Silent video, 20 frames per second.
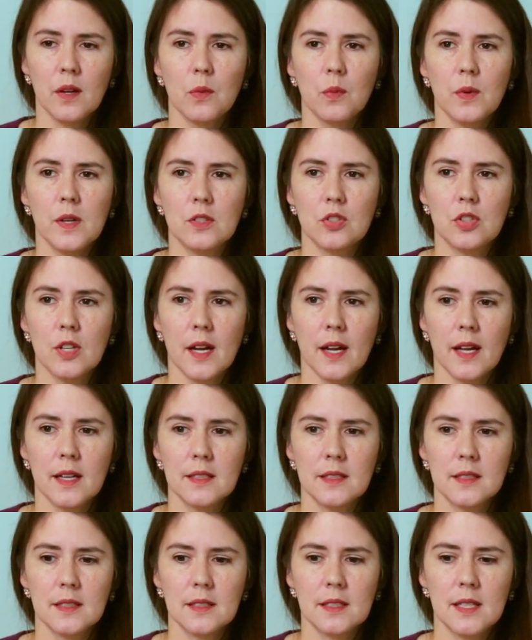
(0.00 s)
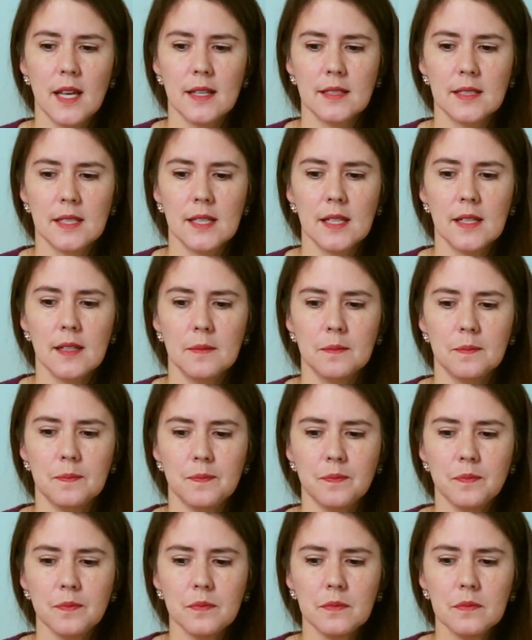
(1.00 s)
which I tested
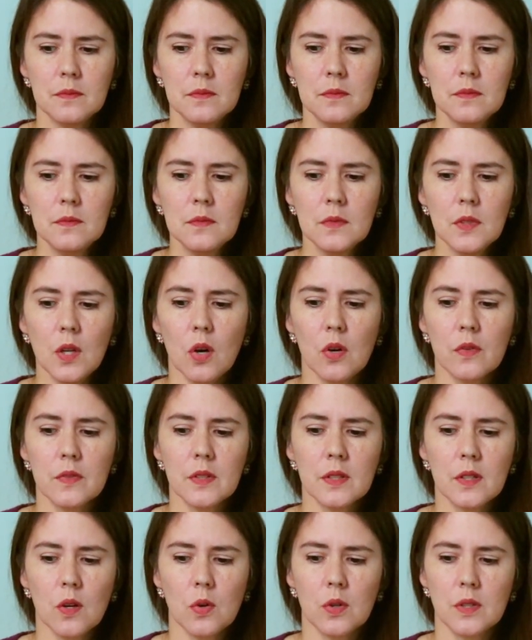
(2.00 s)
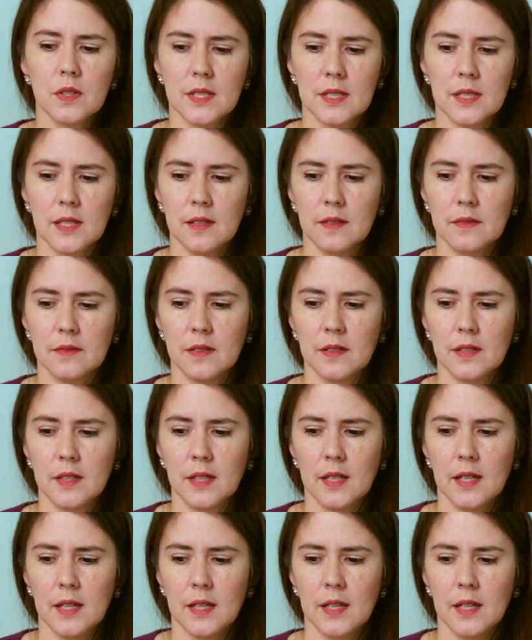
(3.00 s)
over the course of